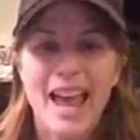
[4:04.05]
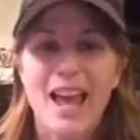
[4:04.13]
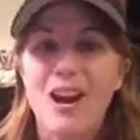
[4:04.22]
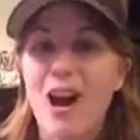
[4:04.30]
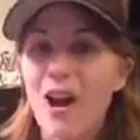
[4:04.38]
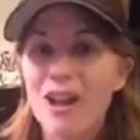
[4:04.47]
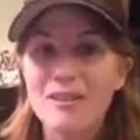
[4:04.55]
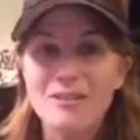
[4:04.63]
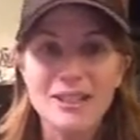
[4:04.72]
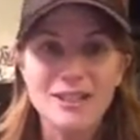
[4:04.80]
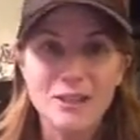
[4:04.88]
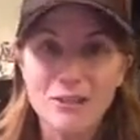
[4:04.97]
and all of
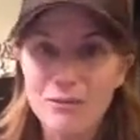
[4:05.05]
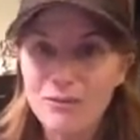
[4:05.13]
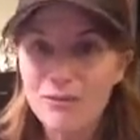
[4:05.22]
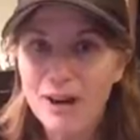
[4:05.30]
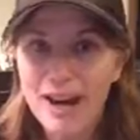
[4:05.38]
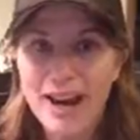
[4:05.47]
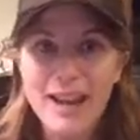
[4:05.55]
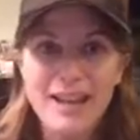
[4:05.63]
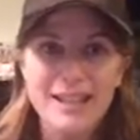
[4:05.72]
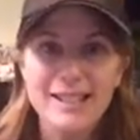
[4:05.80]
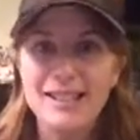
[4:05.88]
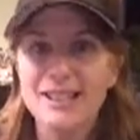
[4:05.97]
these
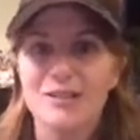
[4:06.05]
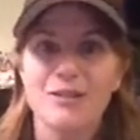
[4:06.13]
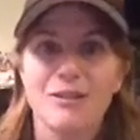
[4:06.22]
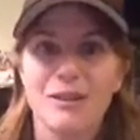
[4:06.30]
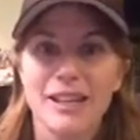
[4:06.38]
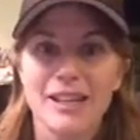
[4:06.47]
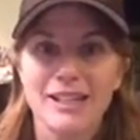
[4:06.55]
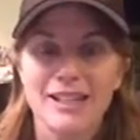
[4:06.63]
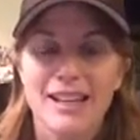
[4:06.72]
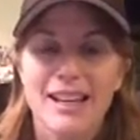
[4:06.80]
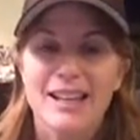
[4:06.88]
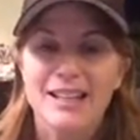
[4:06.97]
crazy stories
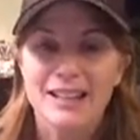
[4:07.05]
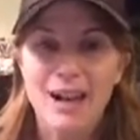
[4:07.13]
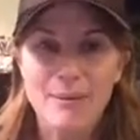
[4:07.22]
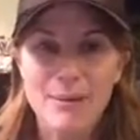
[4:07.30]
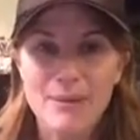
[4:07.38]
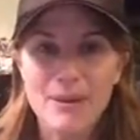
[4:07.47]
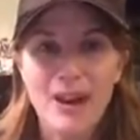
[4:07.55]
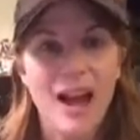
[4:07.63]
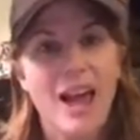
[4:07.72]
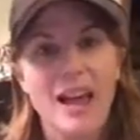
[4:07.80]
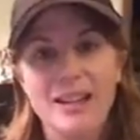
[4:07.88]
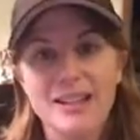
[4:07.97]
to come up in your
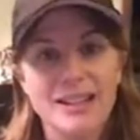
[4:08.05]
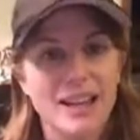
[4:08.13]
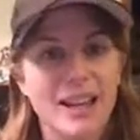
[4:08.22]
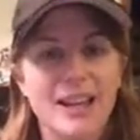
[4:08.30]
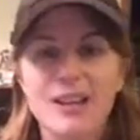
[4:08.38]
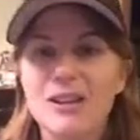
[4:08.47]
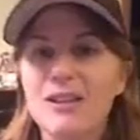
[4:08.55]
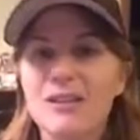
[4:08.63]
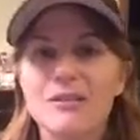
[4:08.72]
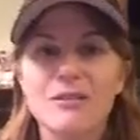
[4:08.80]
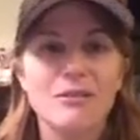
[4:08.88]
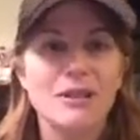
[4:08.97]
head and say,
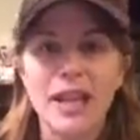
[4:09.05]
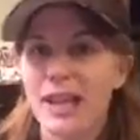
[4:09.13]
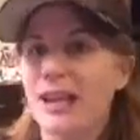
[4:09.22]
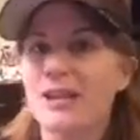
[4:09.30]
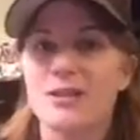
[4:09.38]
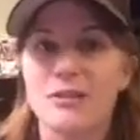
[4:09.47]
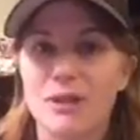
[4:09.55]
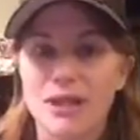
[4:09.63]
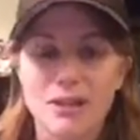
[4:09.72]
you can't do it.